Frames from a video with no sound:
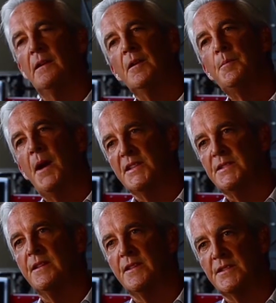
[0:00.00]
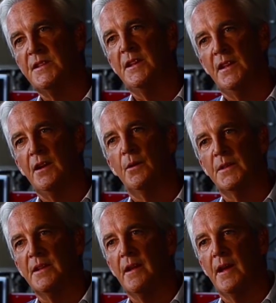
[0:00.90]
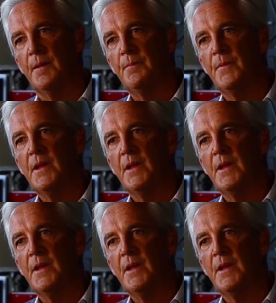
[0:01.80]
Larry Bossidy, the CEO at the time,